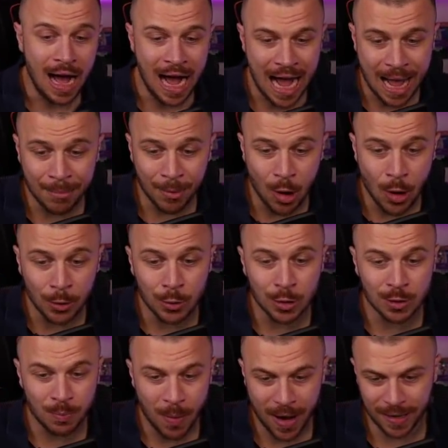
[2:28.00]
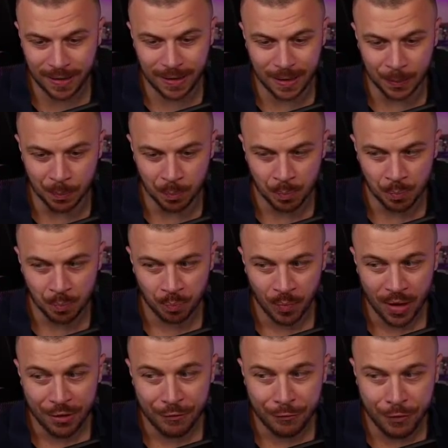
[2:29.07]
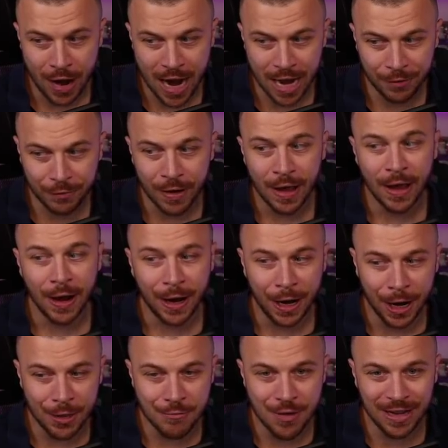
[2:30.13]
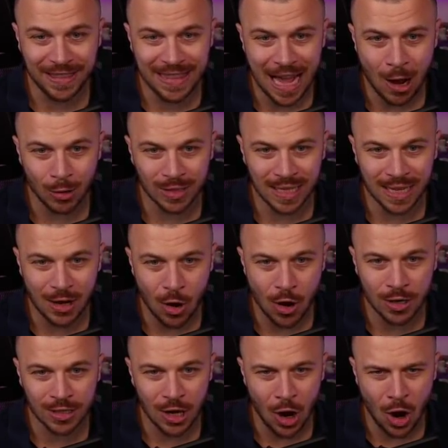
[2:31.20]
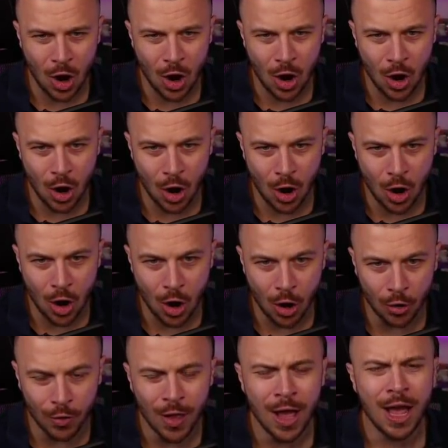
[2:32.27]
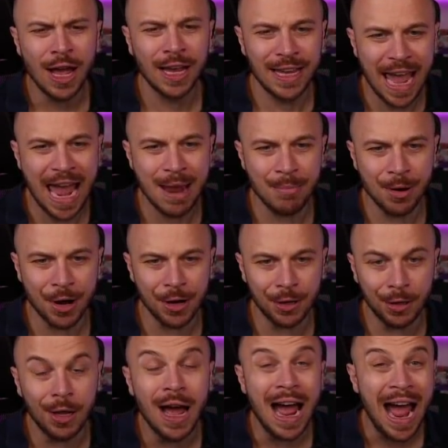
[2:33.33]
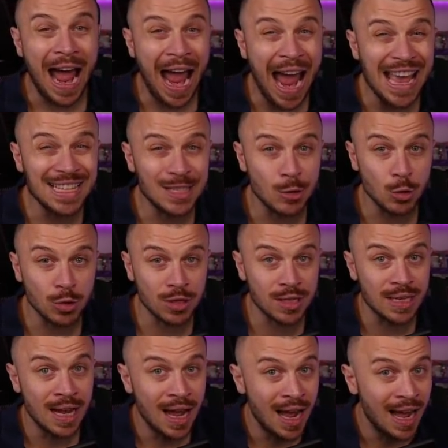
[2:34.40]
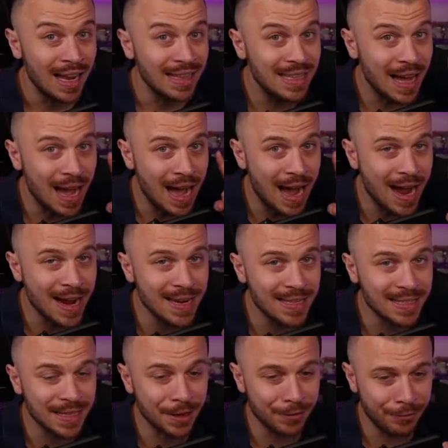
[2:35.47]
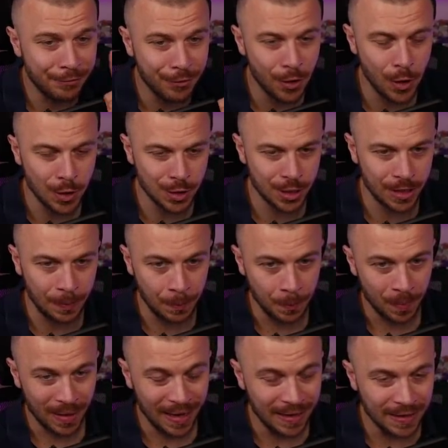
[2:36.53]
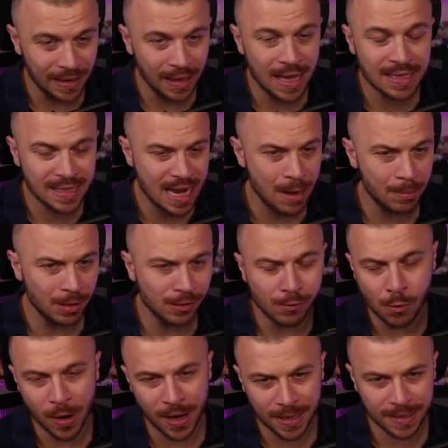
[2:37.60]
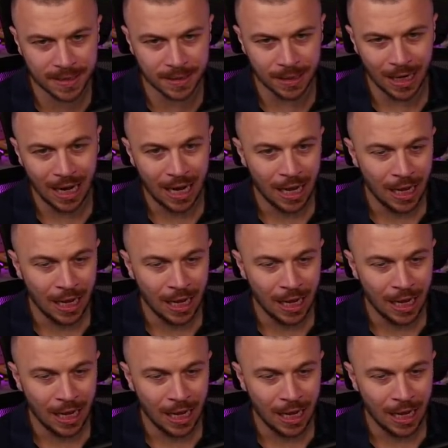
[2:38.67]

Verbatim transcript: I'm going to spend five hundred thousand coins on Gabriel Jesus, the ice version. In the last couple of weeks,